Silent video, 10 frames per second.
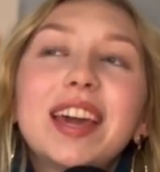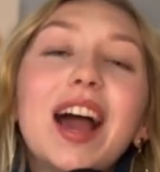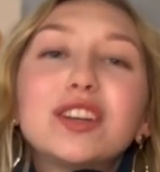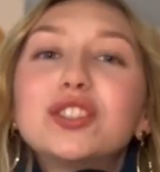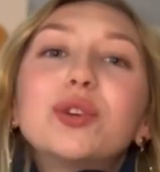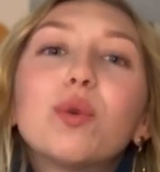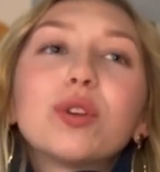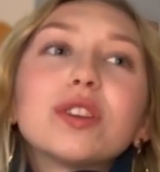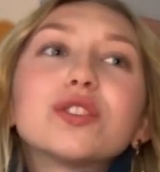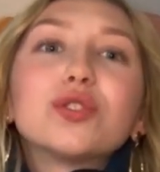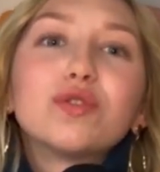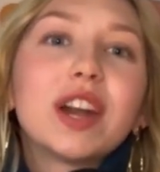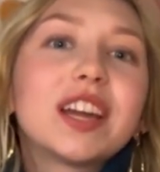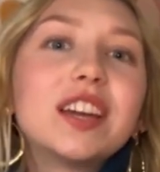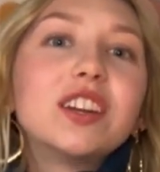actually want us to
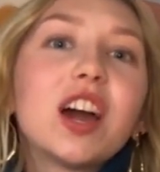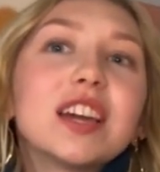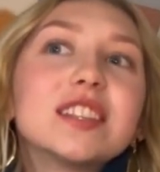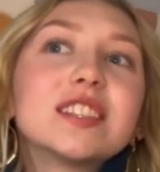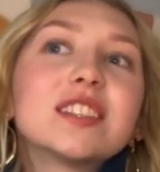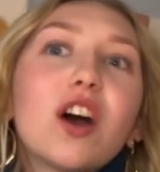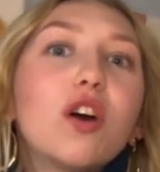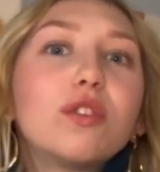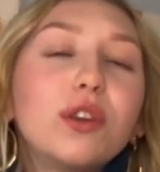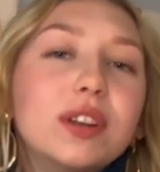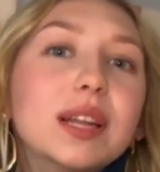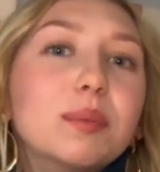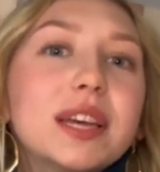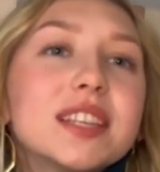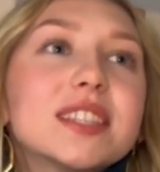recognize our own
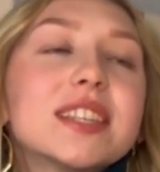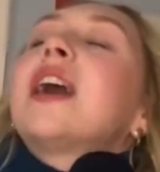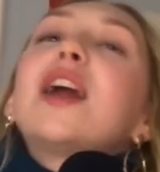limits